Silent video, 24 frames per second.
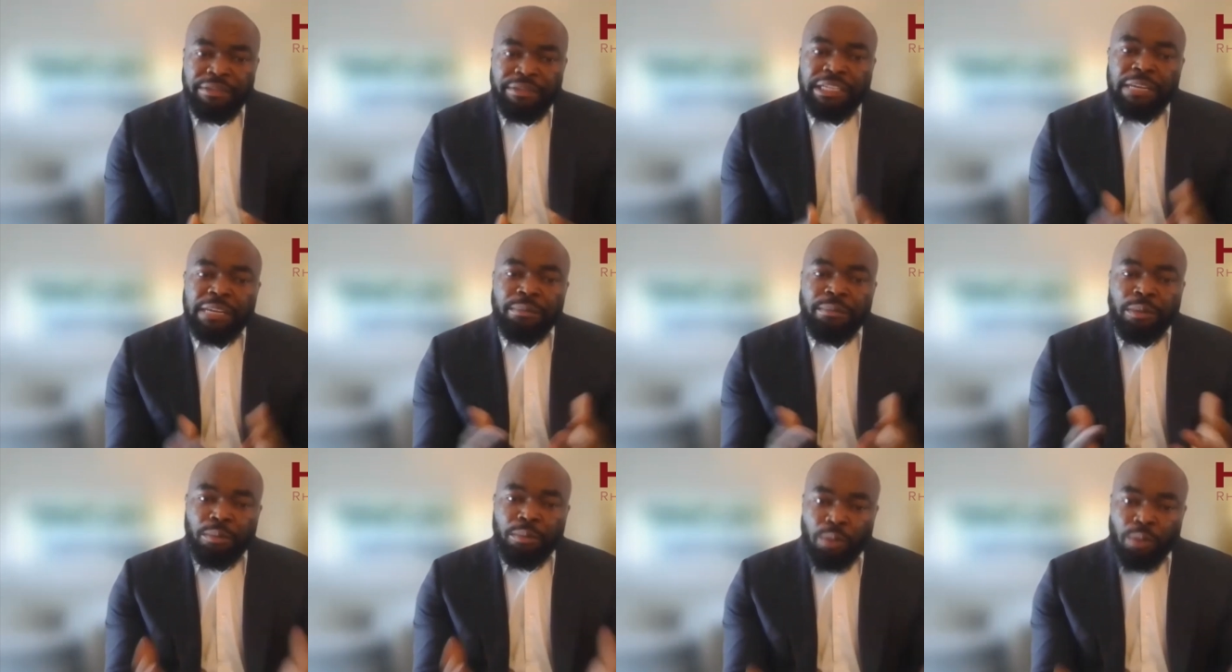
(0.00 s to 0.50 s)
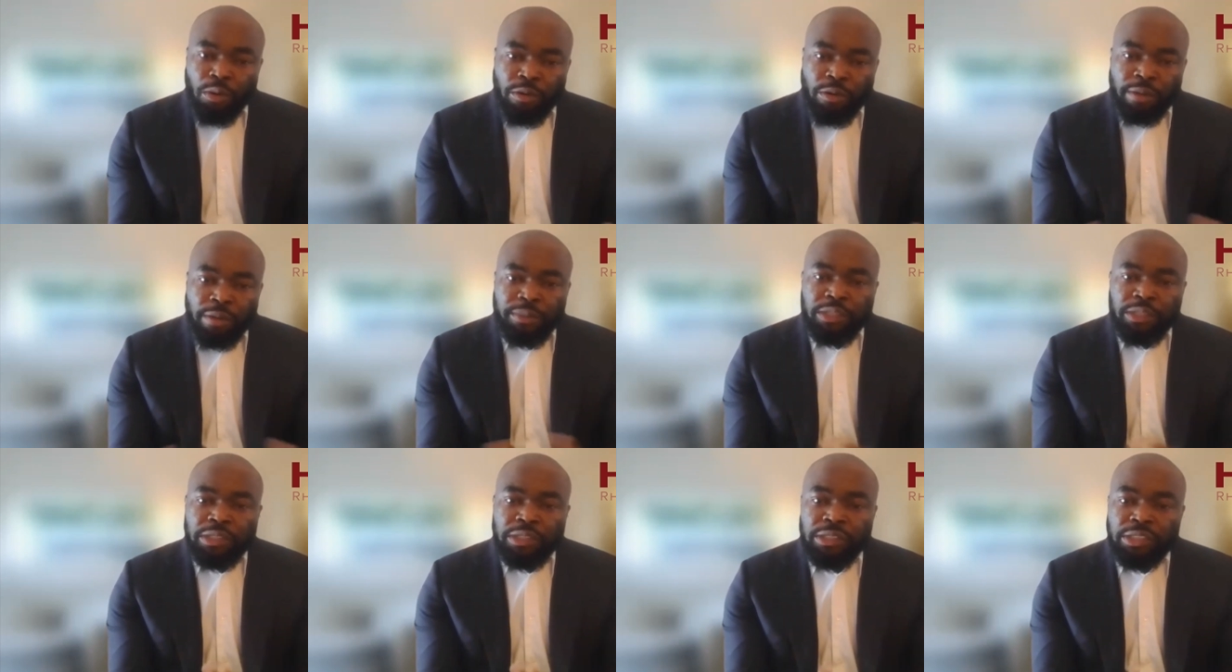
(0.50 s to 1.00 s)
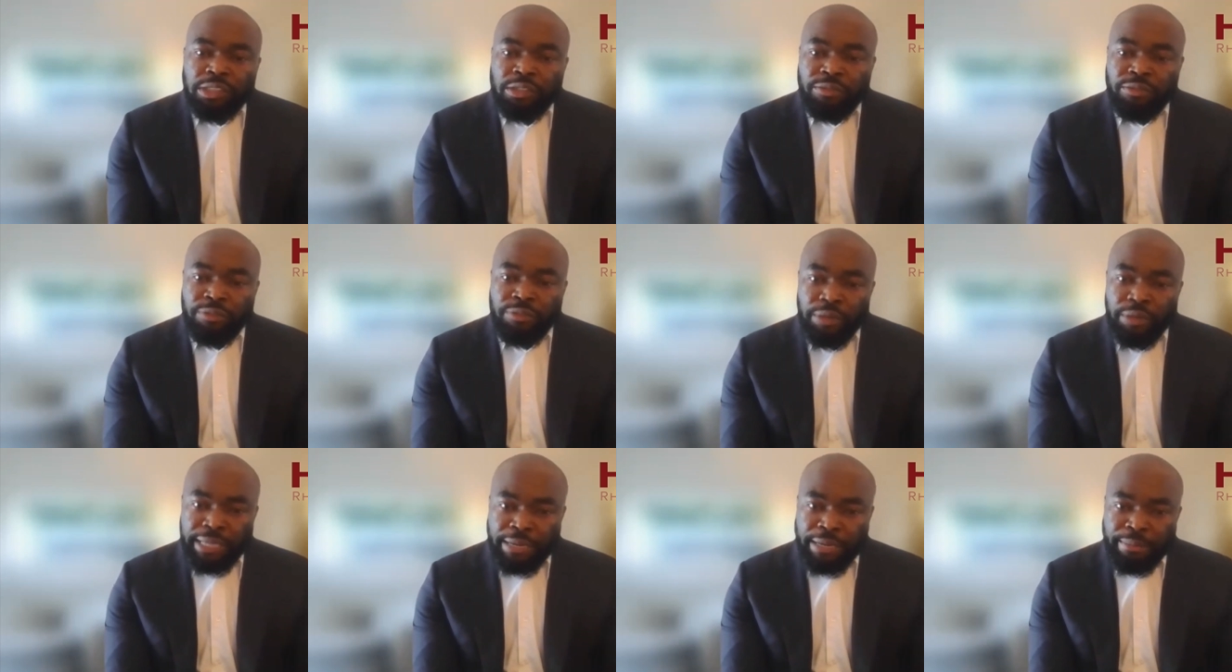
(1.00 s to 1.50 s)
them more options to,
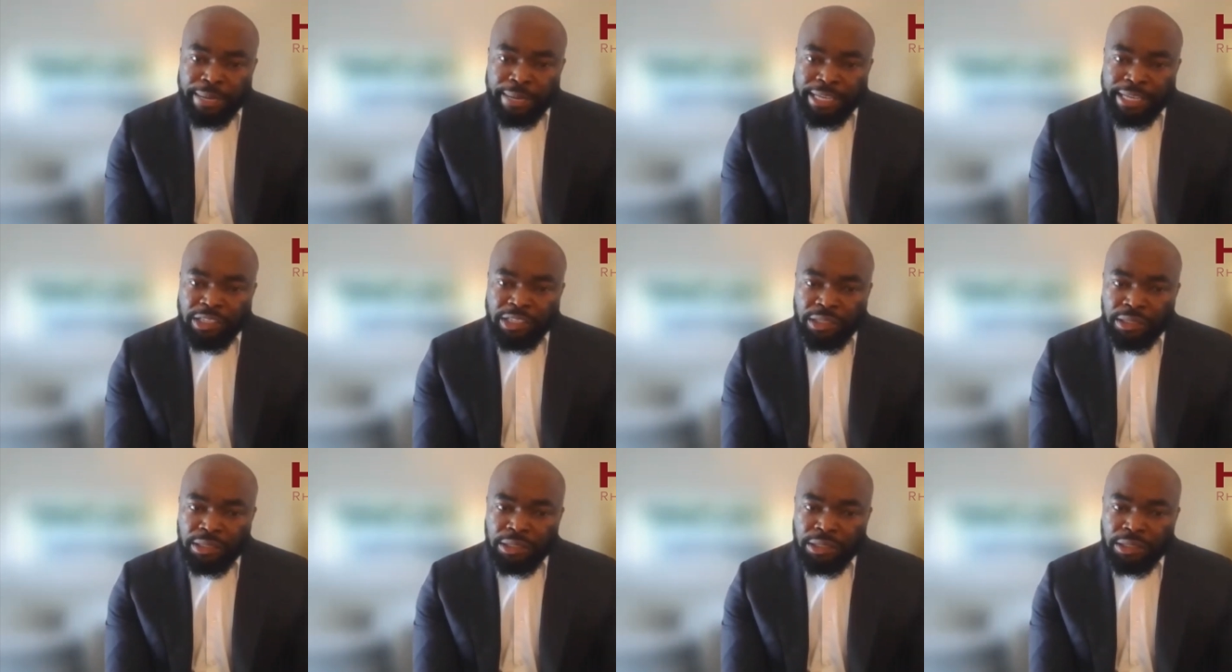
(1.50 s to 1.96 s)
for their patients.